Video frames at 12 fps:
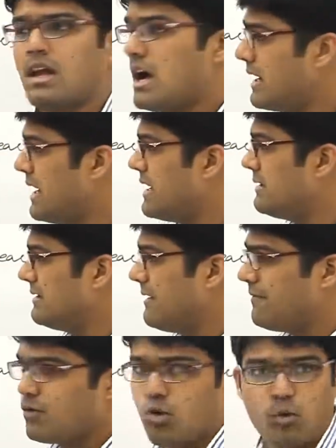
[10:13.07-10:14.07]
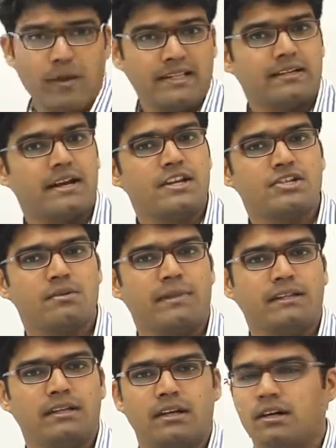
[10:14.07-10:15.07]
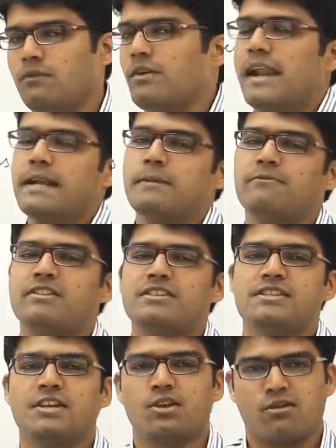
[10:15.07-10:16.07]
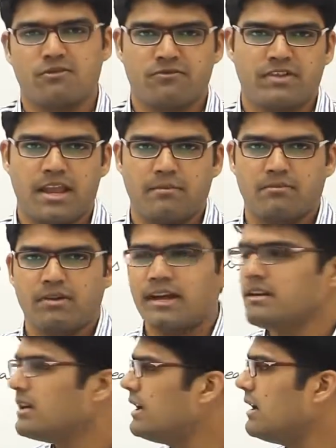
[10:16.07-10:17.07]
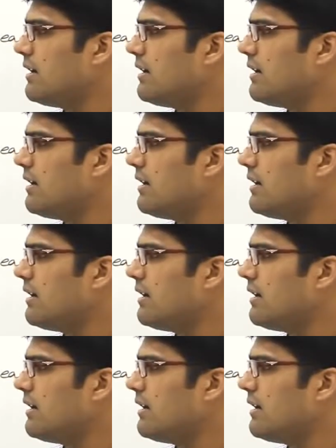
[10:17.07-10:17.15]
Again, if you go by the traditional method, we'll end up wasting a lot of time, right?